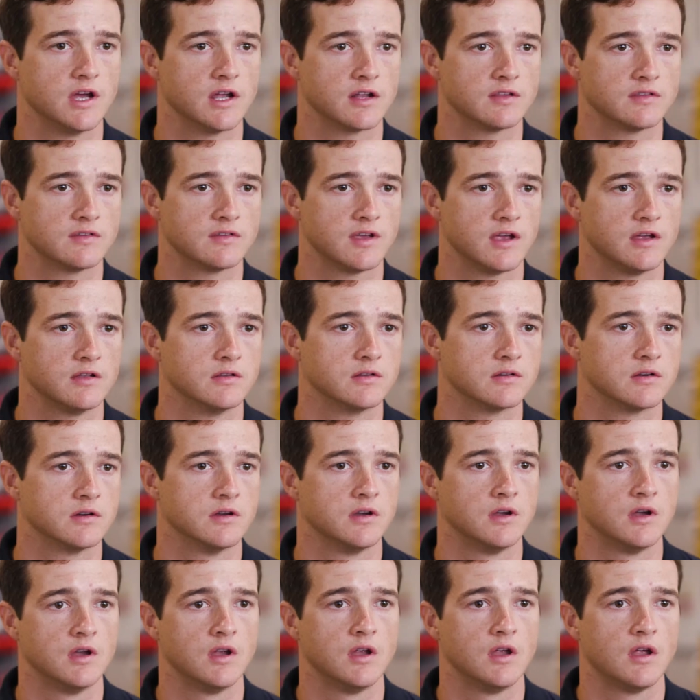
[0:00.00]
got to tailor
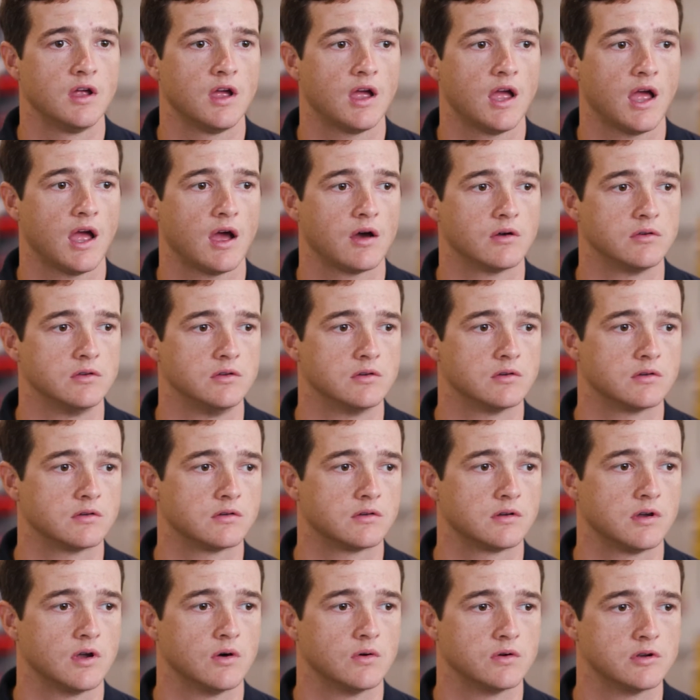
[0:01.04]
how you're
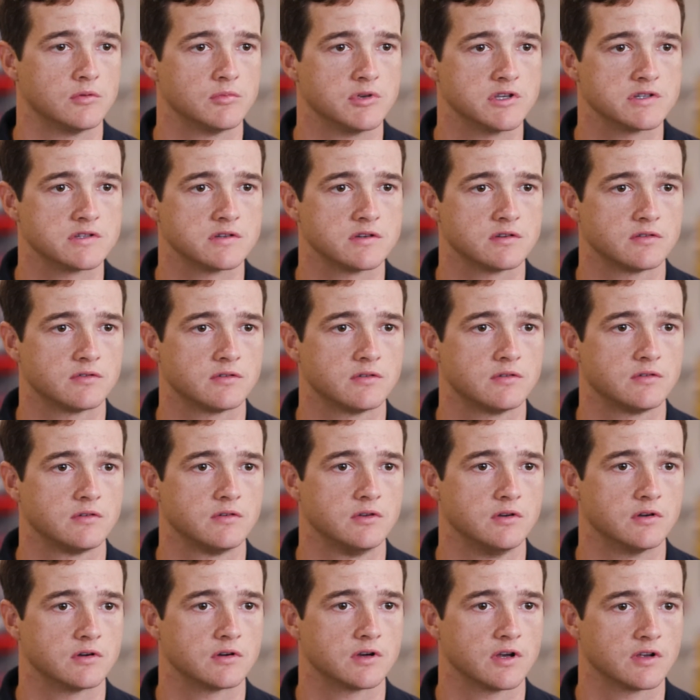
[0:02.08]
going to business to
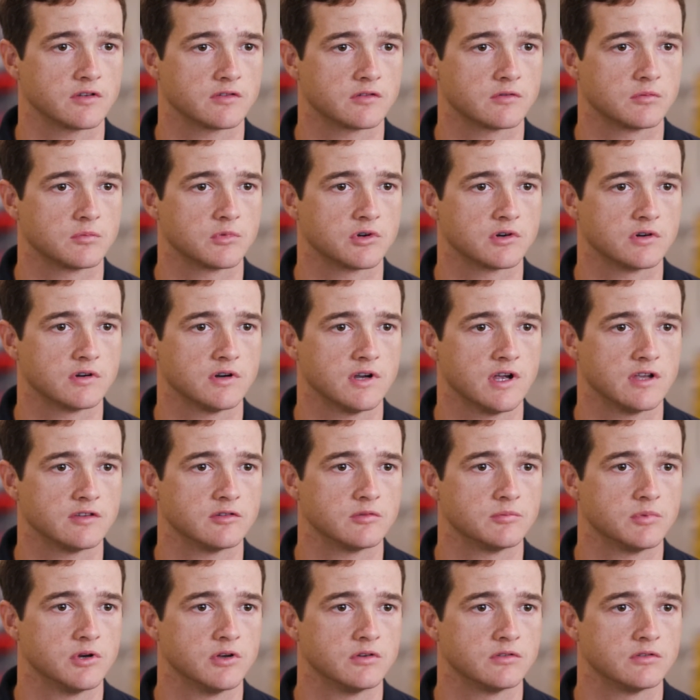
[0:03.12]
your customer as
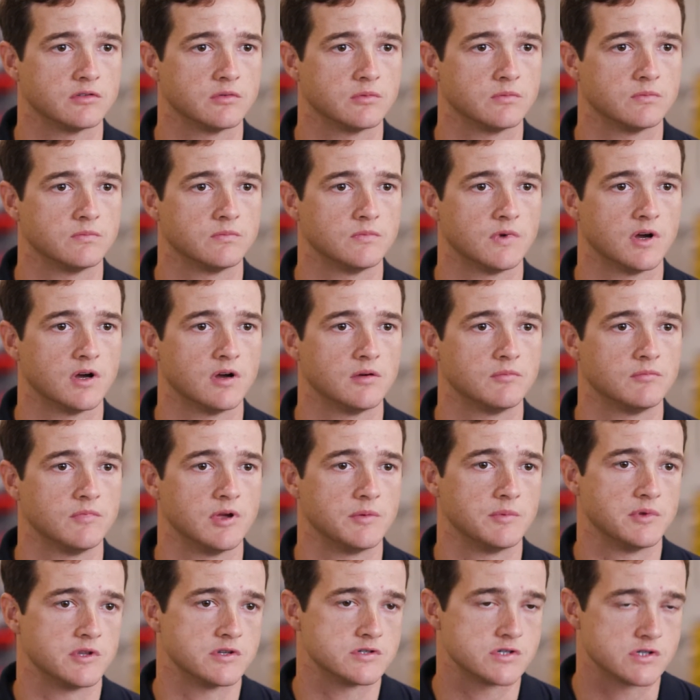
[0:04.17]
opposed to
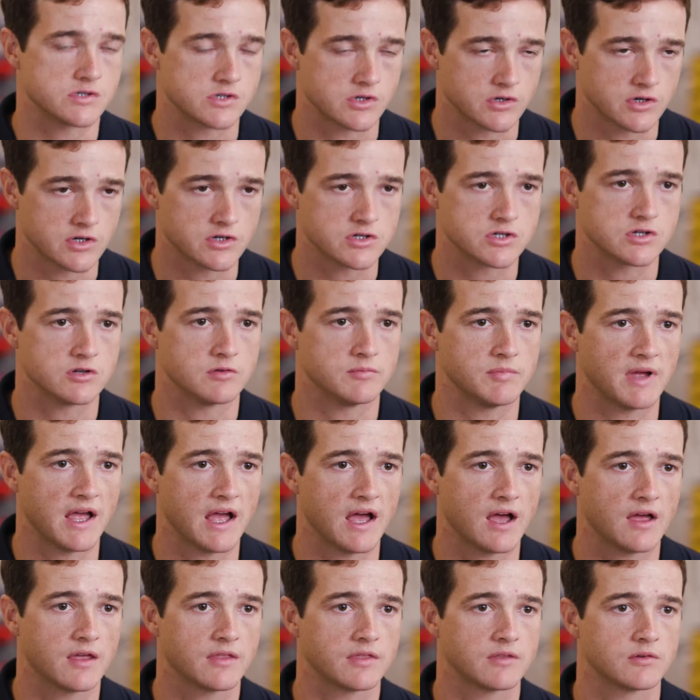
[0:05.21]
maybe the traditional
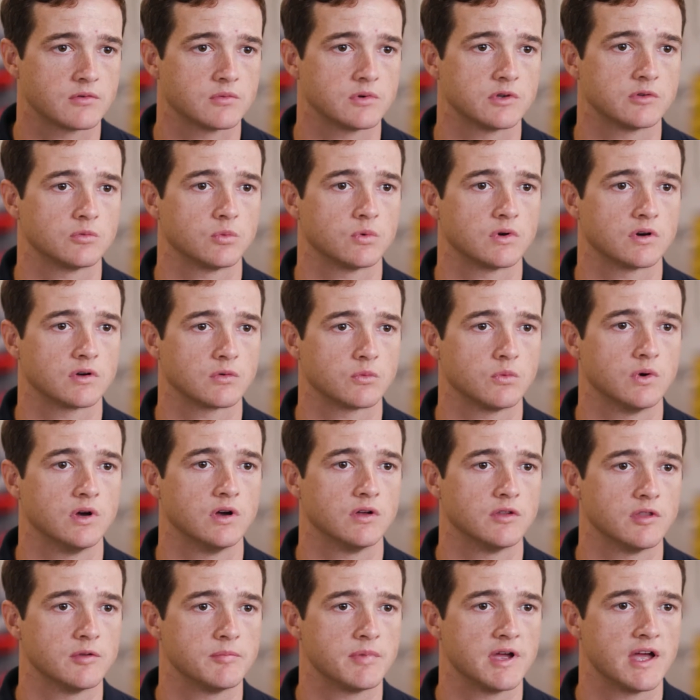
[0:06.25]
path or what's worked well
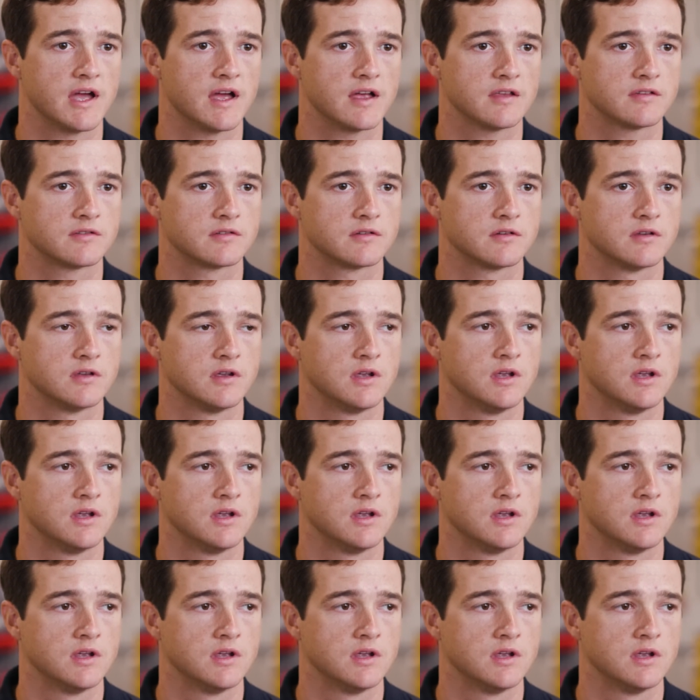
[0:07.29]
in the past.